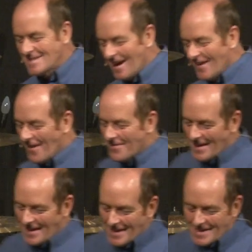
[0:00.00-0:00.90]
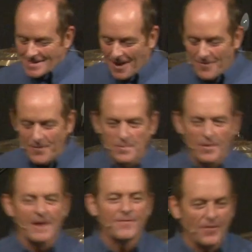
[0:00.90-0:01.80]
so I think, so for
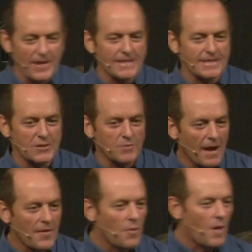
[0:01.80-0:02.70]
me, for instance, one of the